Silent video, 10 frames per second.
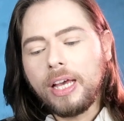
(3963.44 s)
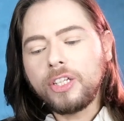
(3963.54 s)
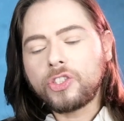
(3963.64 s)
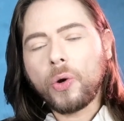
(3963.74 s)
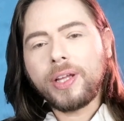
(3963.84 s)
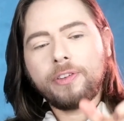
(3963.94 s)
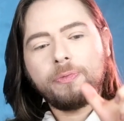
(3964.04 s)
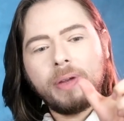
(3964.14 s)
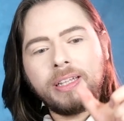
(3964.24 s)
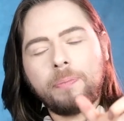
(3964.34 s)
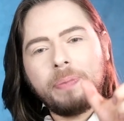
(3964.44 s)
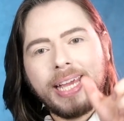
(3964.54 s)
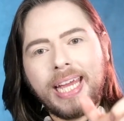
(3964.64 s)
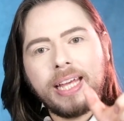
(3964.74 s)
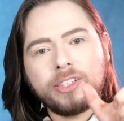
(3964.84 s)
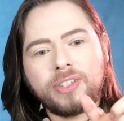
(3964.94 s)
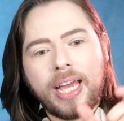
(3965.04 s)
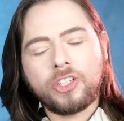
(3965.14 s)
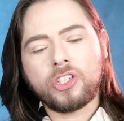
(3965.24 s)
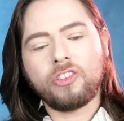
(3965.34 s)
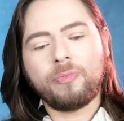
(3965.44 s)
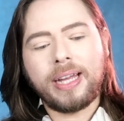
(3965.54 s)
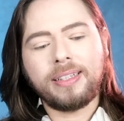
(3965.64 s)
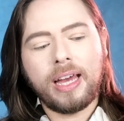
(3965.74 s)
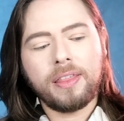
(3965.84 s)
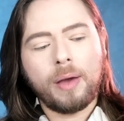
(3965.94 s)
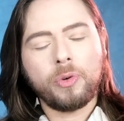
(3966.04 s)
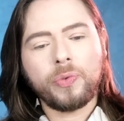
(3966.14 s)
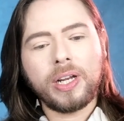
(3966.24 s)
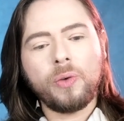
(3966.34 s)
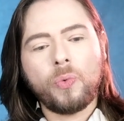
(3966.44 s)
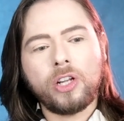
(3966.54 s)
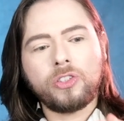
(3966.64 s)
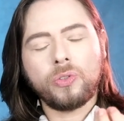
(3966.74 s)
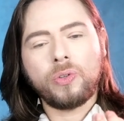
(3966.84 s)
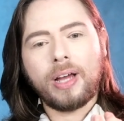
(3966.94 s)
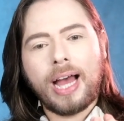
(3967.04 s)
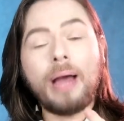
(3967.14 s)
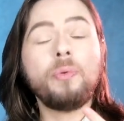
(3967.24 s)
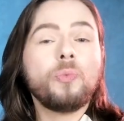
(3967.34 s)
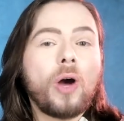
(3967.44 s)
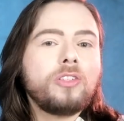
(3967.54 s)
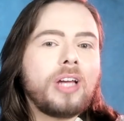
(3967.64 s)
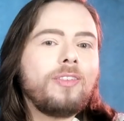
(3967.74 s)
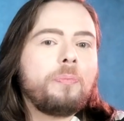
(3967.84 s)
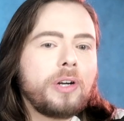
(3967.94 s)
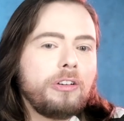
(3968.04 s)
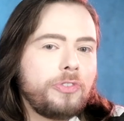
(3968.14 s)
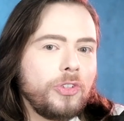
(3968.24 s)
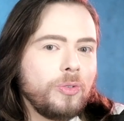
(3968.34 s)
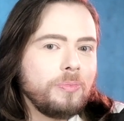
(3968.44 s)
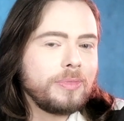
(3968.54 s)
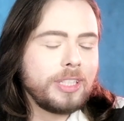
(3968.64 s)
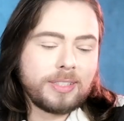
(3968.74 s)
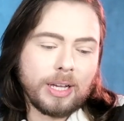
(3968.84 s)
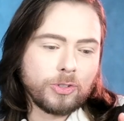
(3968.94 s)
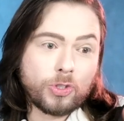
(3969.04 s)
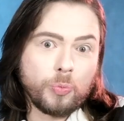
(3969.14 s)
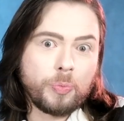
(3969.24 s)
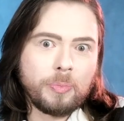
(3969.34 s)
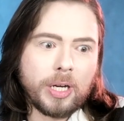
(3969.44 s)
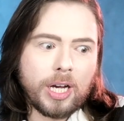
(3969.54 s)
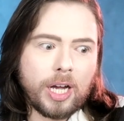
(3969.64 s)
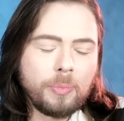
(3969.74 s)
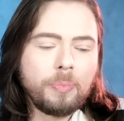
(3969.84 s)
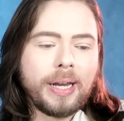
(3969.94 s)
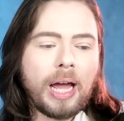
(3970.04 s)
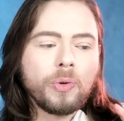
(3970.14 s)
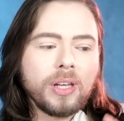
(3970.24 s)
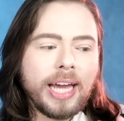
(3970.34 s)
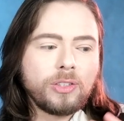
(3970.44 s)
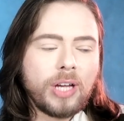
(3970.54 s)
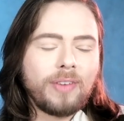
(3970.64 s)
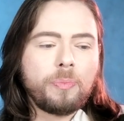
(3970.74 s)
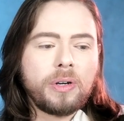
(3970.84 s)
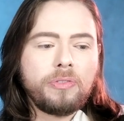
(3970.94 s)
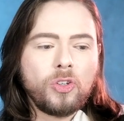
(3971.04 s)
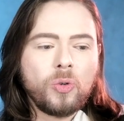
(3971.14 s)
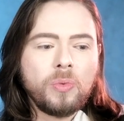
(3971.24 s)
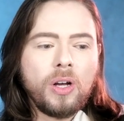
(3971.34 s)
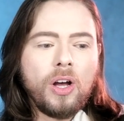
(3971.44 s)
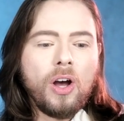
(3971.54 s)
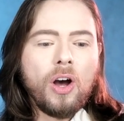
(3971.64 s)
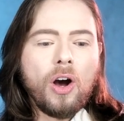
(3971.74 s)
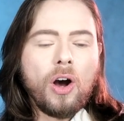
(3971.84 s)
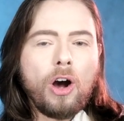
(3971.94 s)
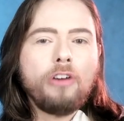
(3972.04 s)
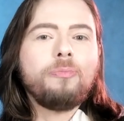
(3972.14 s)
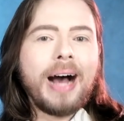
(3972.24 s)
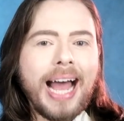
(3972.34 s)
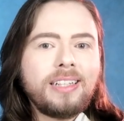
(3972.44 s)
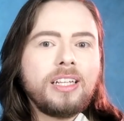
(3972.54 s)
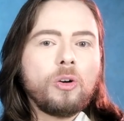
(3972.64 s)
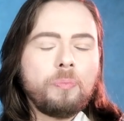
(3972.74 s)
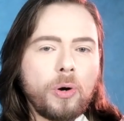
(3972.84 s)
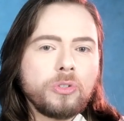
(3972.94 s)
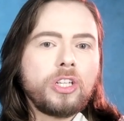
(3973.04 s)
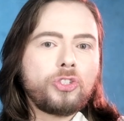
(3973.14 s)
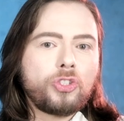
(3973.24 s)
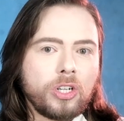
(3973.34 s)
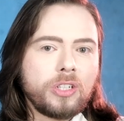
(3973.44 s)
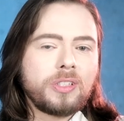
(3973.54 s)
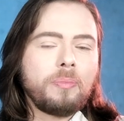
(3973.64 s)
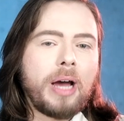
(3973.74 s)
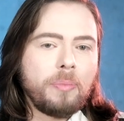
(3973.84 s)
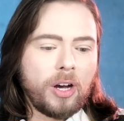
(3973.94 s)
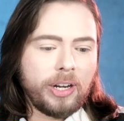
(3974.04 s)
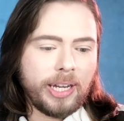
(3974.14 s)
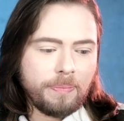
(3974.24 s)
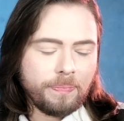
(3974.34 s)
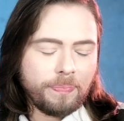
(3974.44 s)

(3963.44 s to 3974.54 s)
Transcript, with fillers: So in the beginning stages of my death, I would want to have a perfume. This sounds super macabre, but I would like to have a perfume of my decomposing sugars in my body.